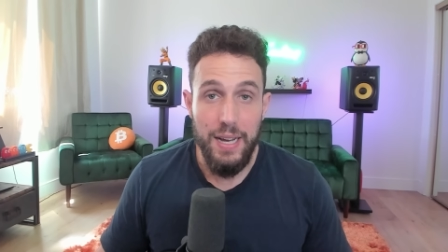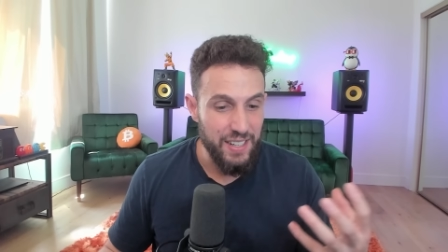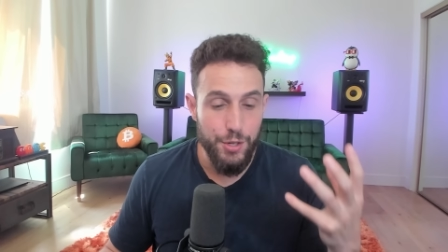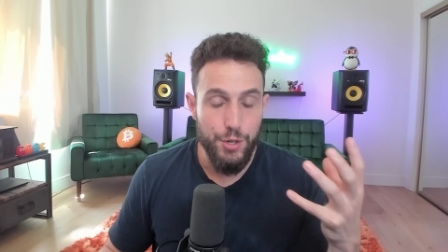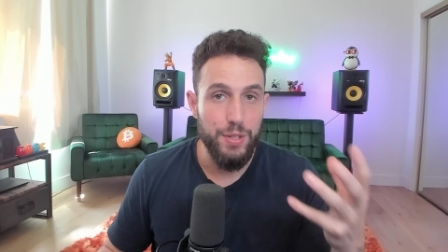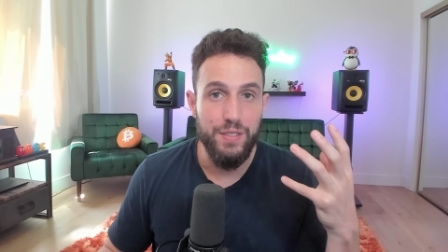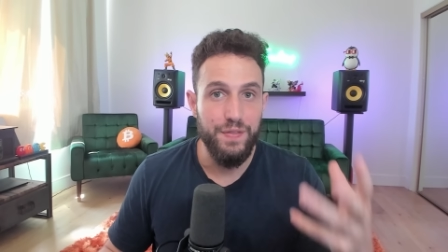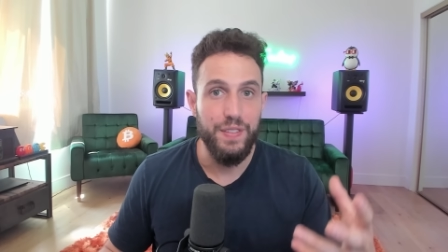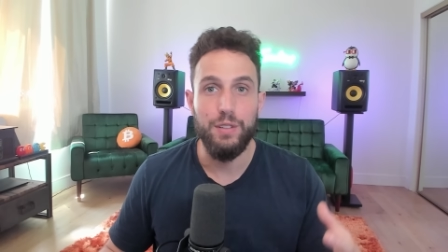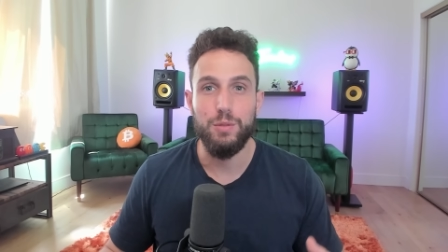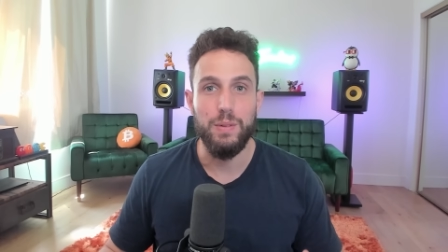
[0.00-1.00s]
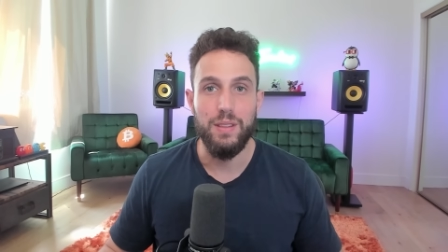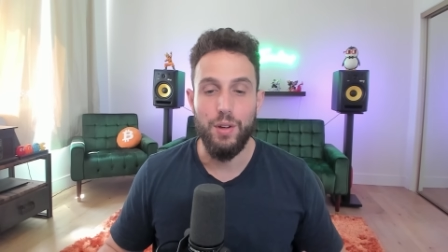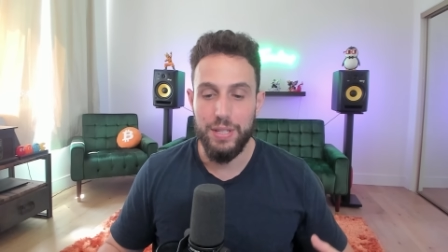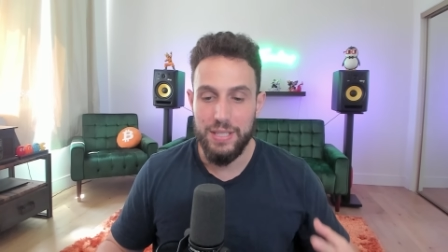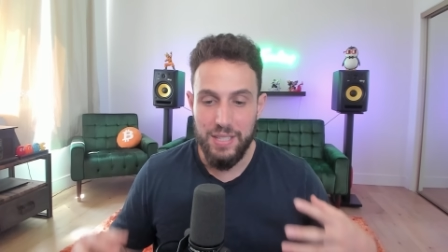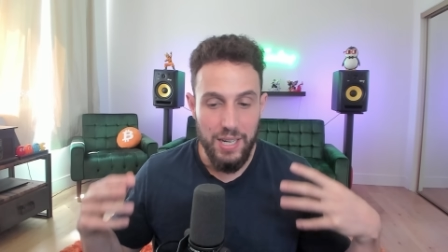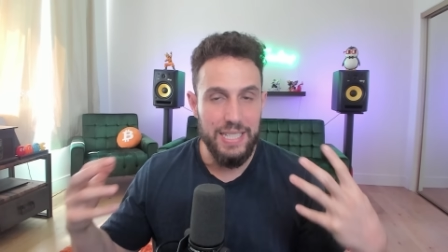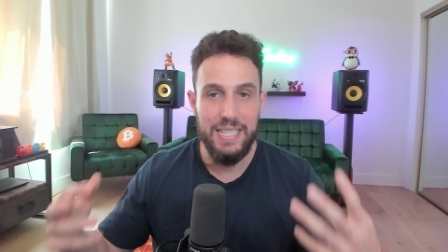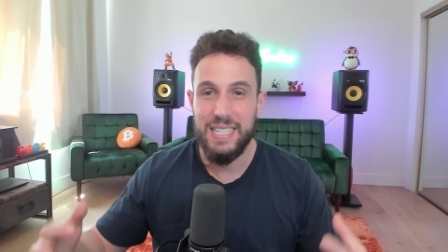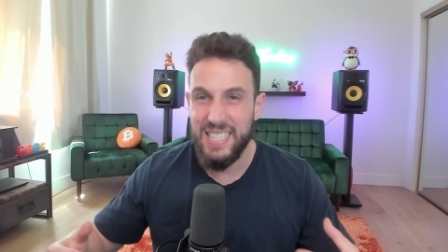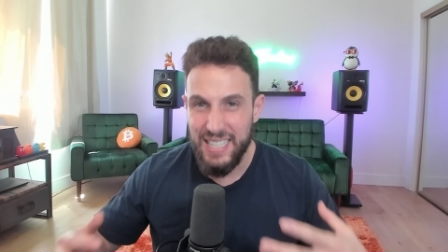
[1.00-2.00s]
The industry's filled with all this
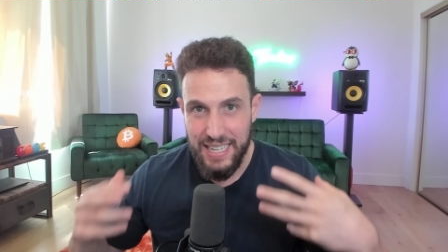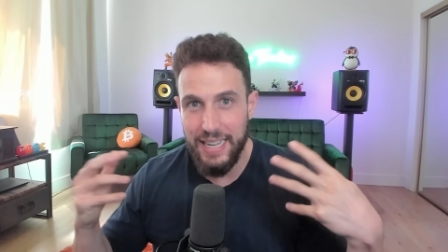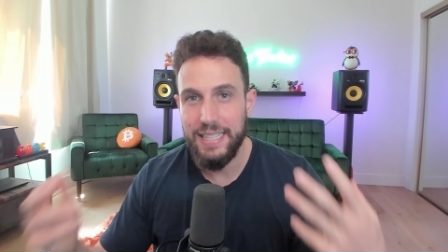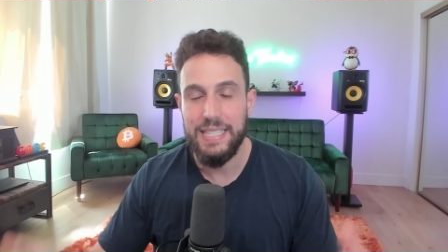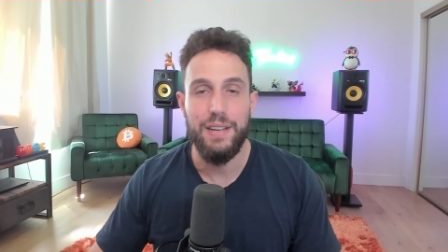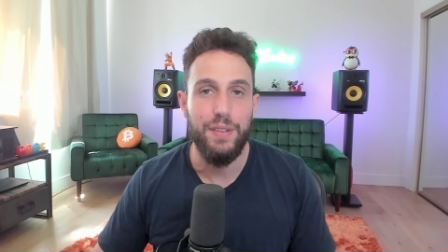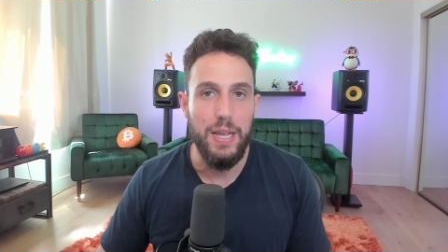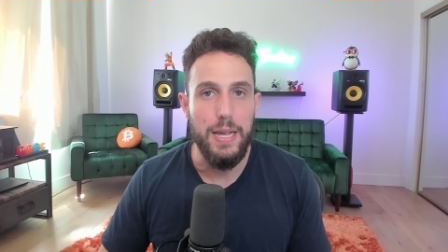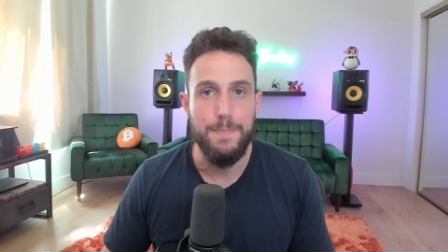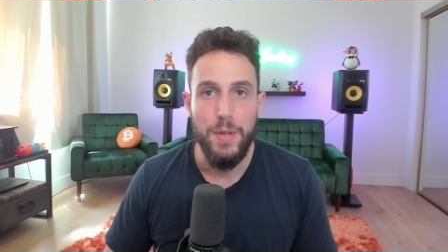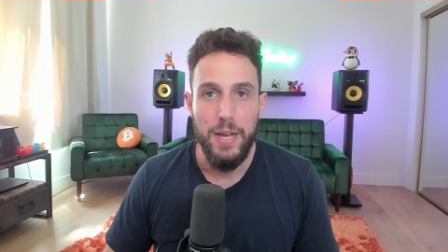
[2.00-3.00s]
toxicity and negativity.